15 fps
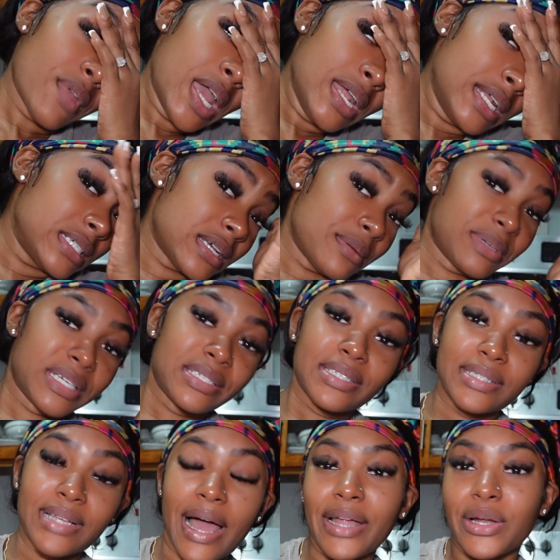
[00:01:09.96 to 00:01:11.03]
It is a
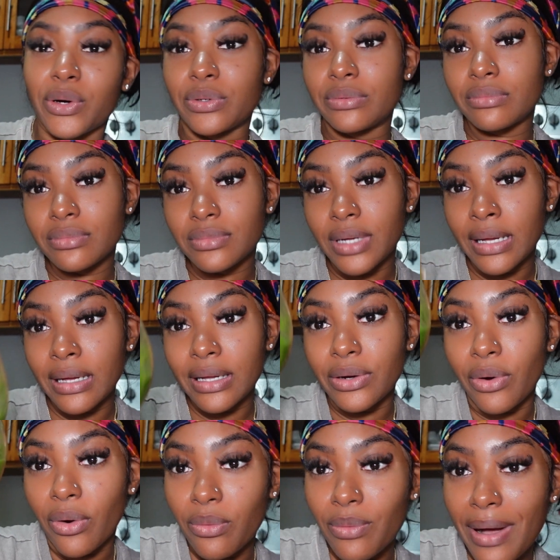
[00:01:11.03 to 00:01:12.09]
mess. I know. I
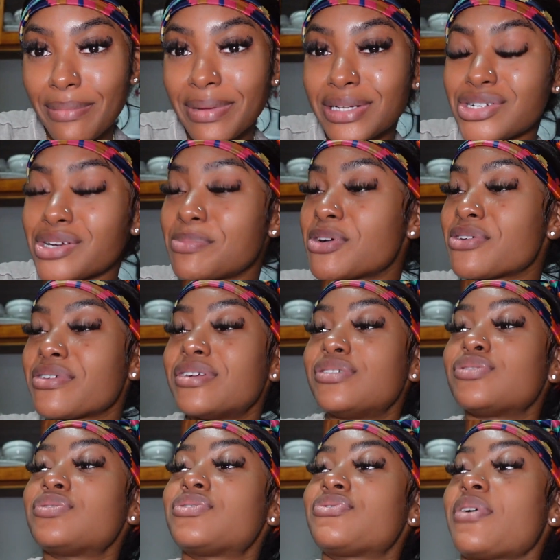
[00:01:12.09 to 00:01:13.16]
know. Why am I drinking green
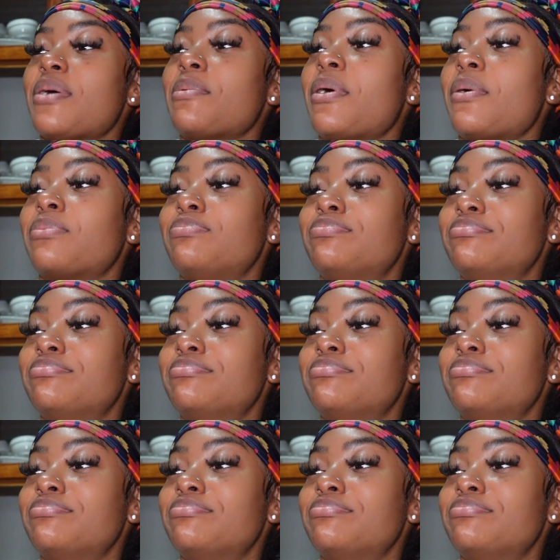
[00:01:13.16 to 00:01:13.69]
juice from a um?